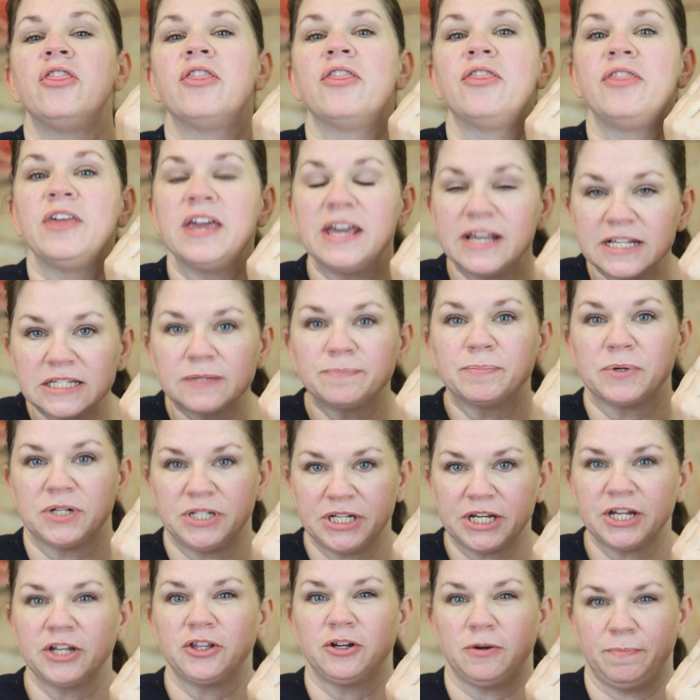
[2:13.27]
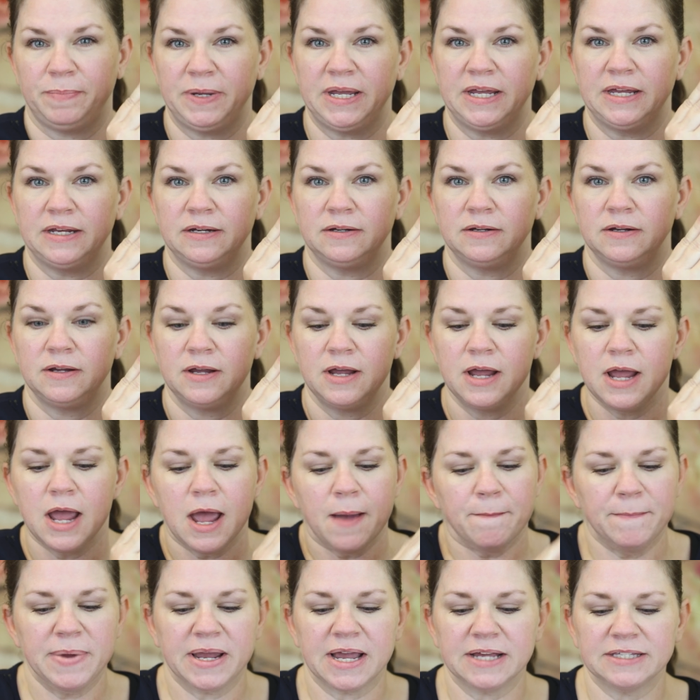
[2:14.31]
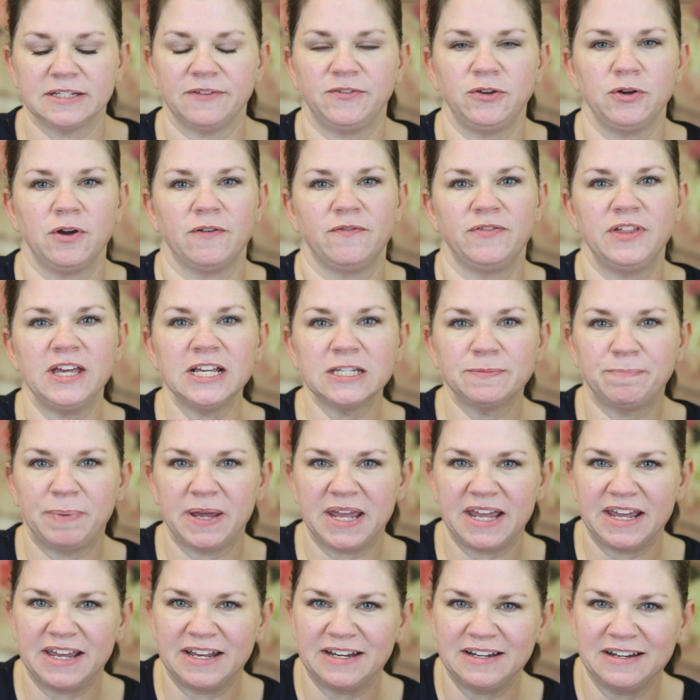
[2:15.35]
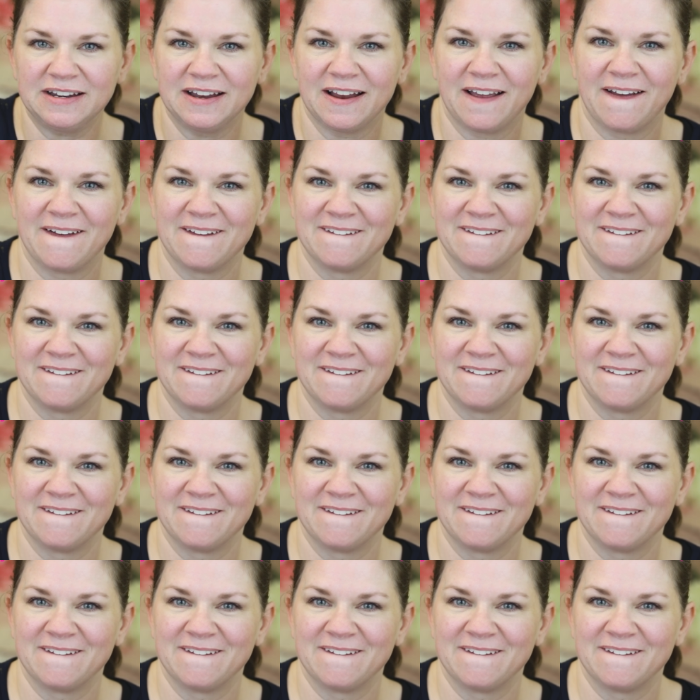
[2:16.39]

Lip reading: this particular pen. Because if you have this pen,